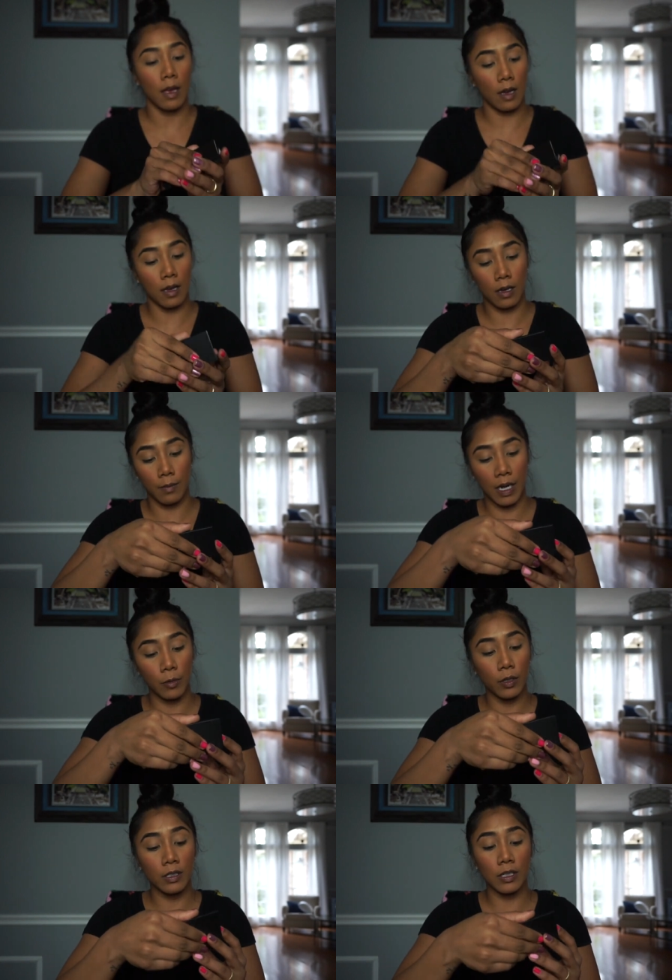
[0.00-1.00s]

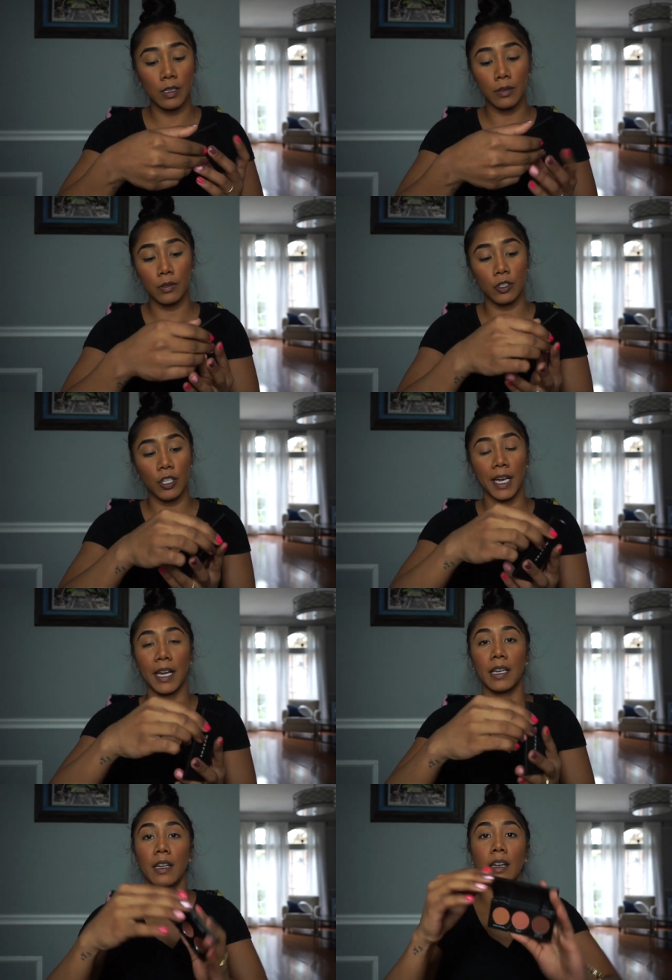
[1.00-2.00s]
I'm going to use
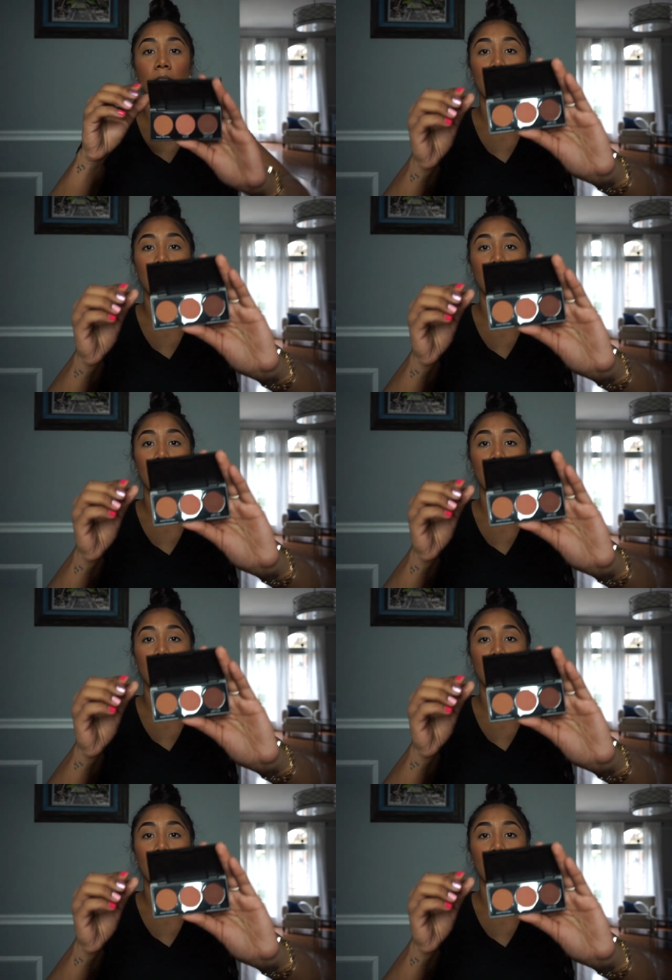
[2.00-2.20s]
shade